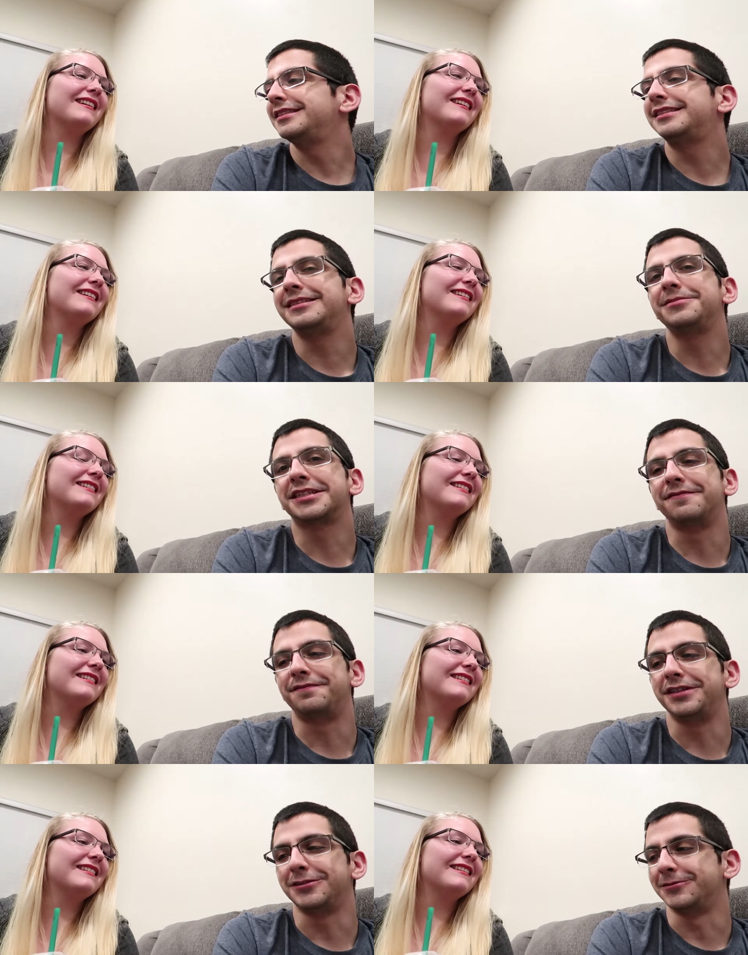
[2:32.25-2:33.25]
Speaker 1: she seemed
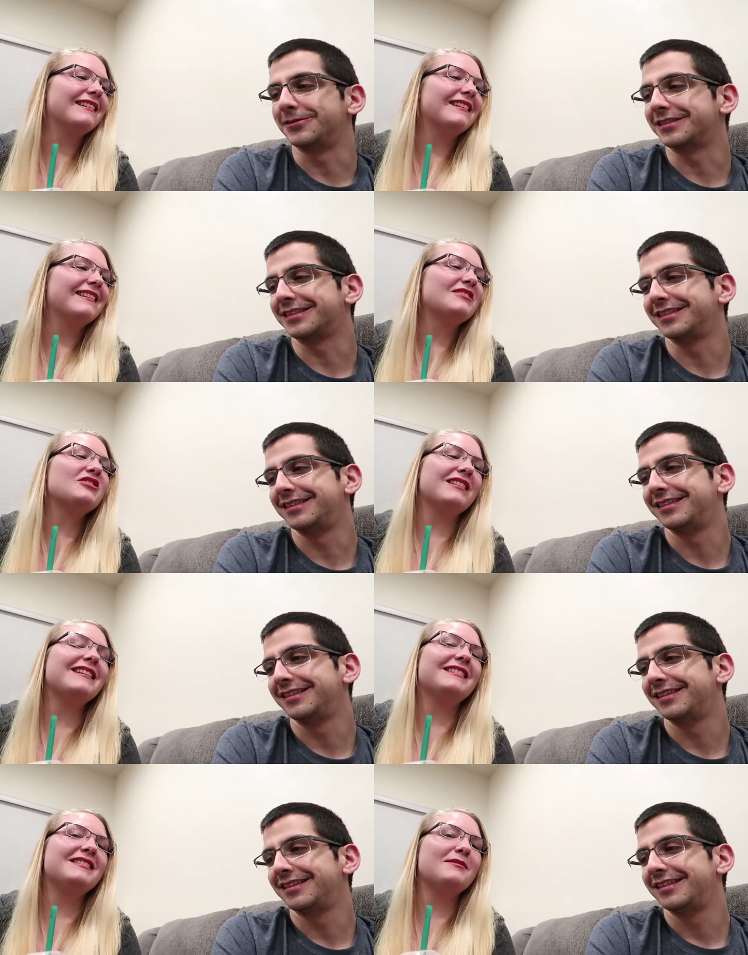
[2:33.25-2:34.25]
confused.
Speaker 2: She
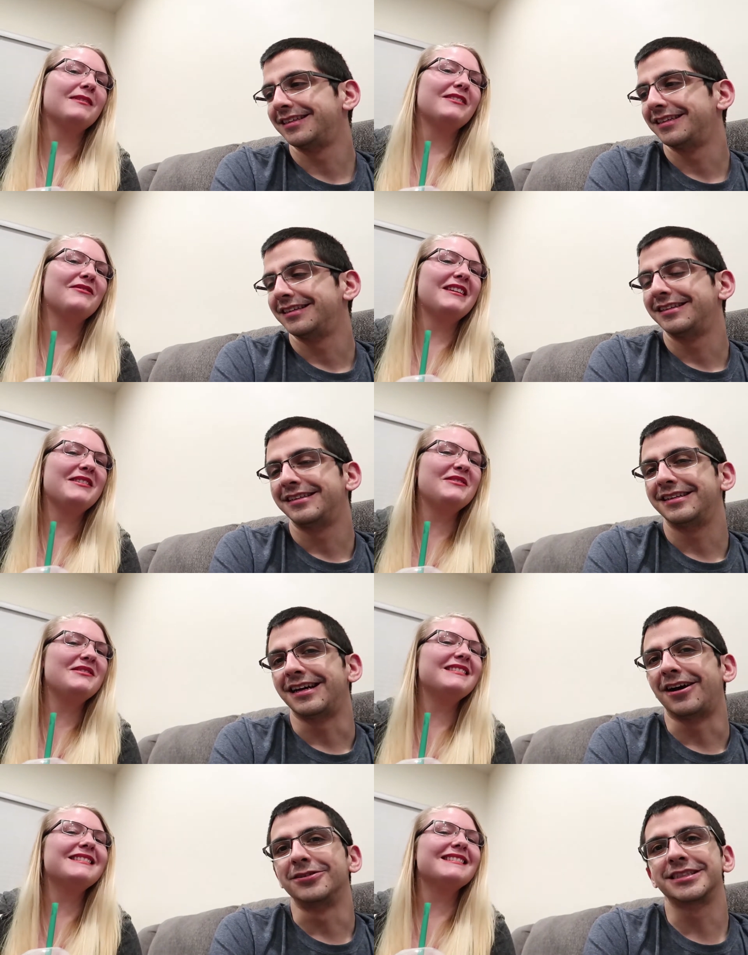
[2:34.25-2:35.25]
did seem confused.
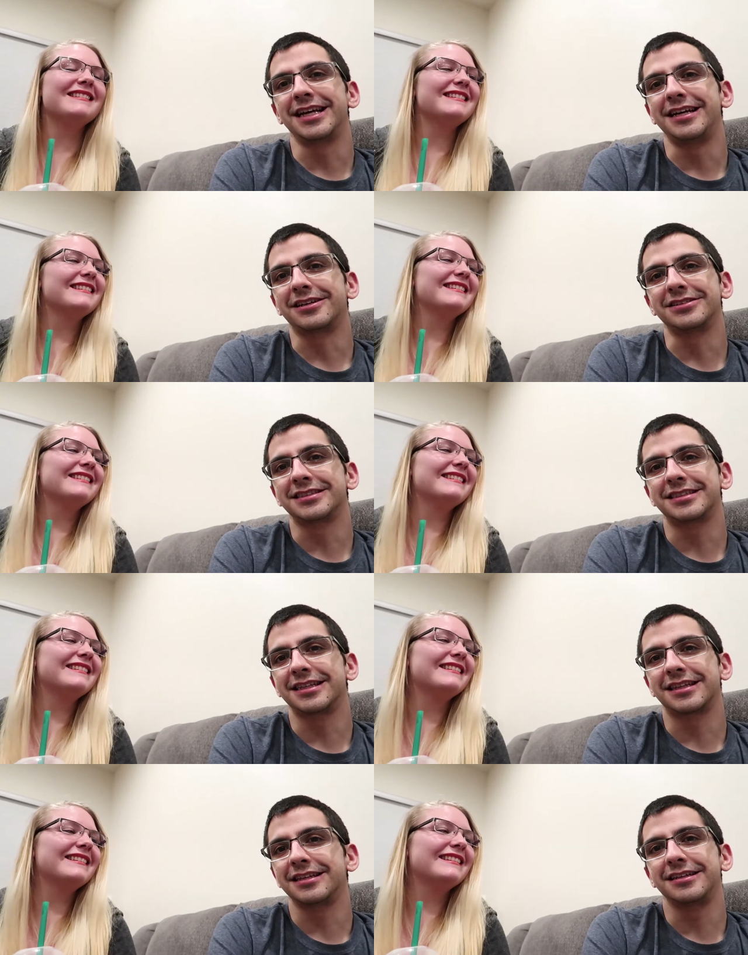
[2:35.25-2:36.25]
Speaker 1: I was like, I'll just
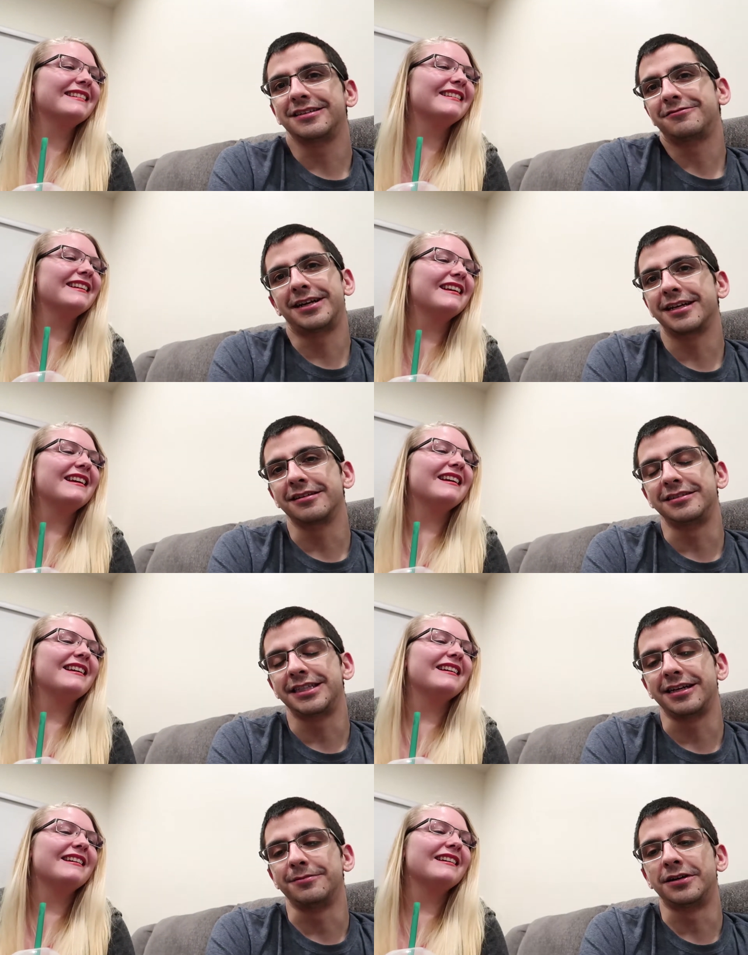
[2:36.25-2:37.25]
get the regular
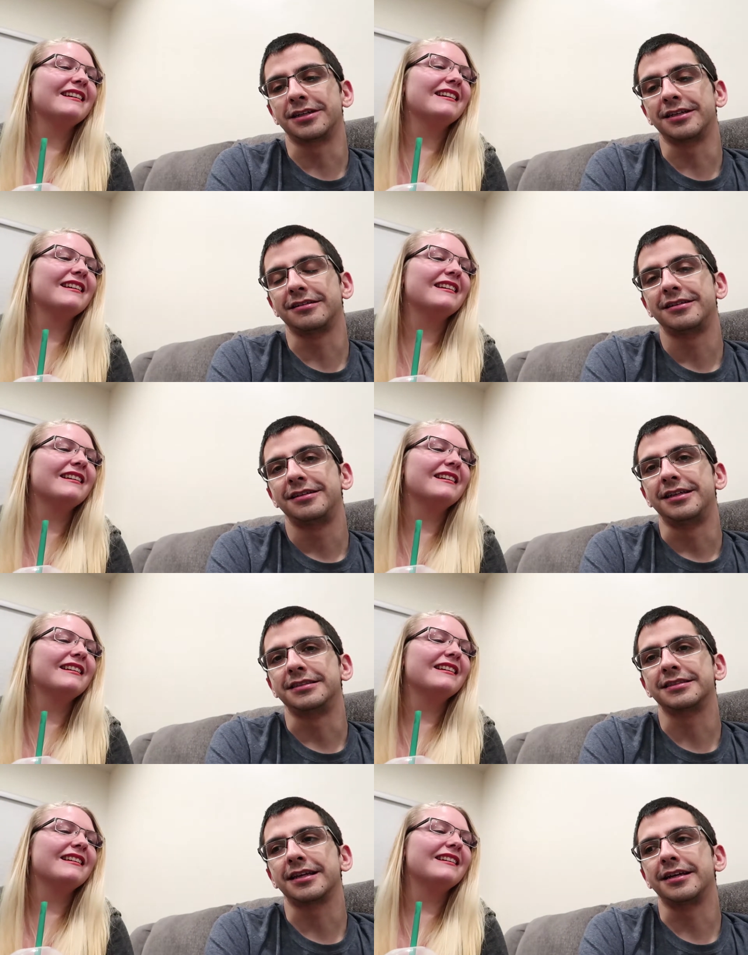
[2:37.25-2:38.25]
cherry mocha. And
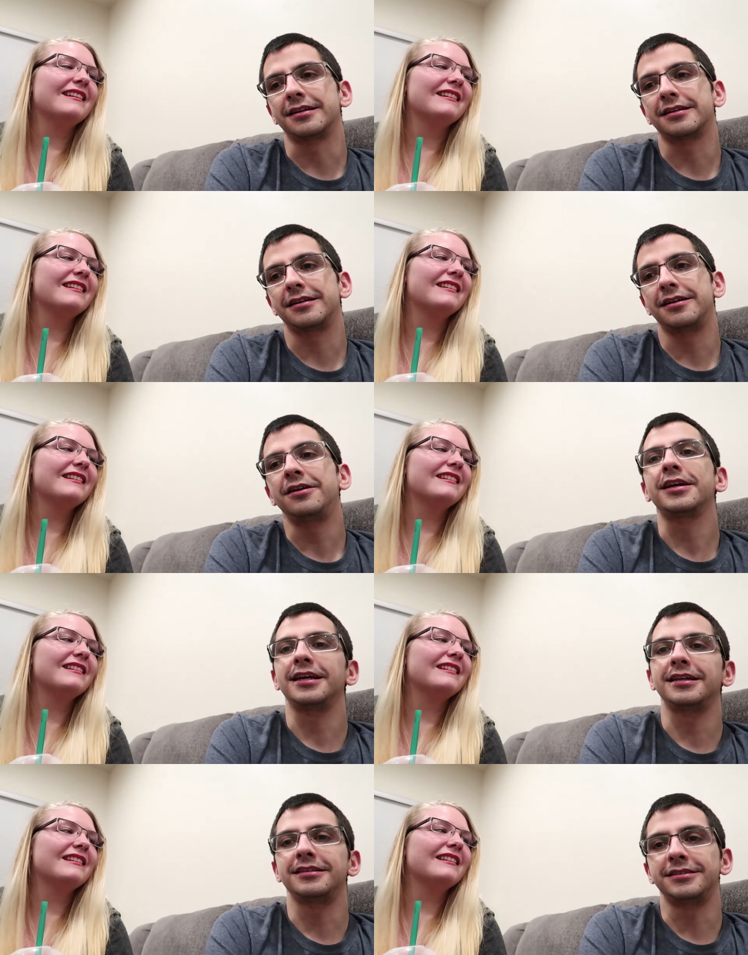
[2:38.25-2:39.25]
she's like,
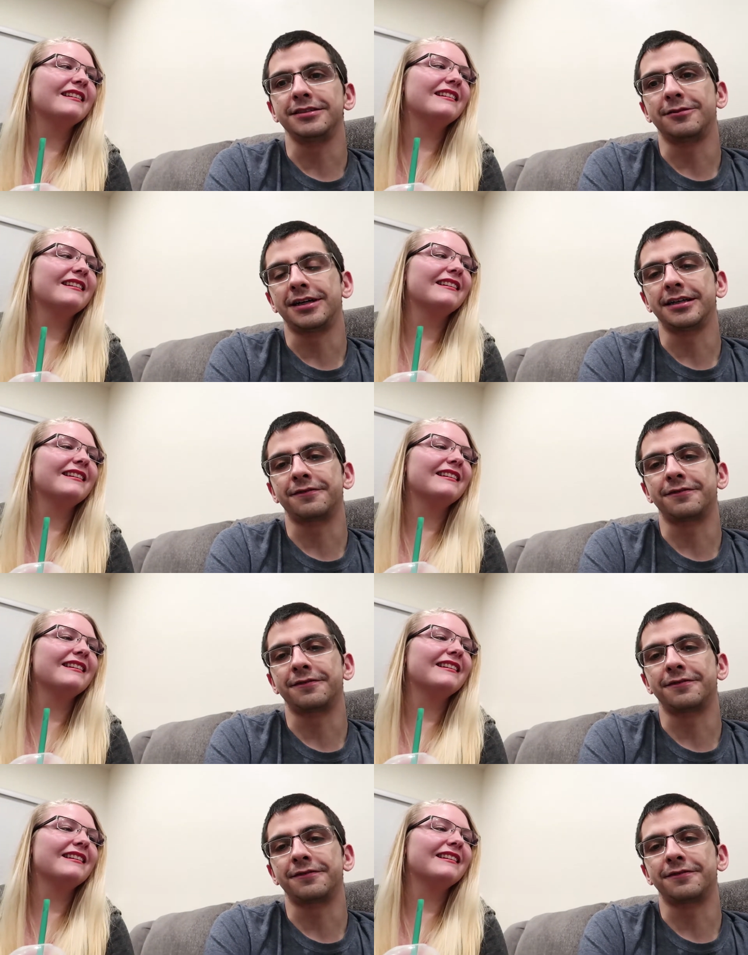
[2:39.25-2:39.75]
okay, do you want